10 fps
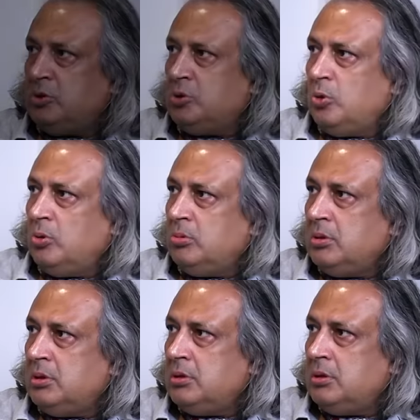was
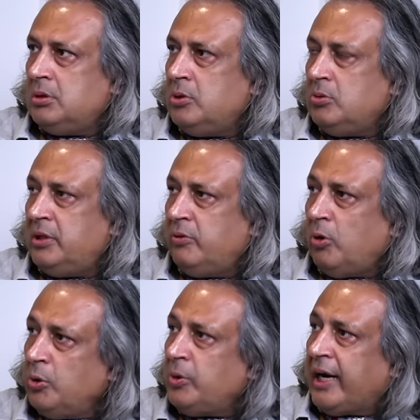no, they were
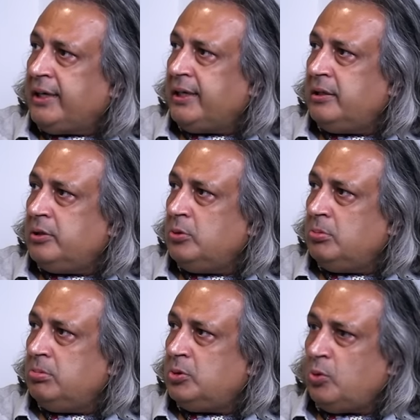all united
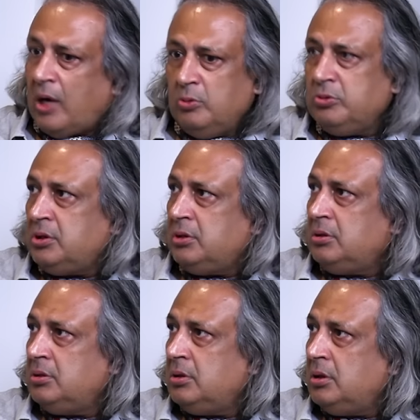to oust
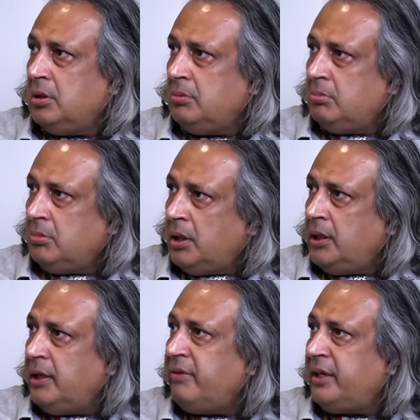
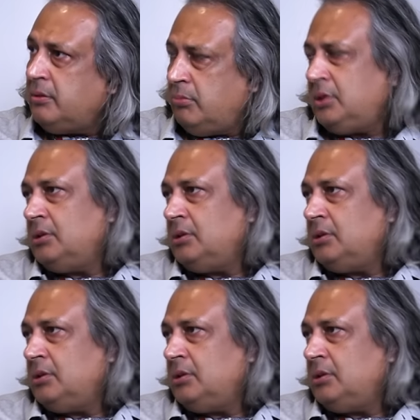an invade,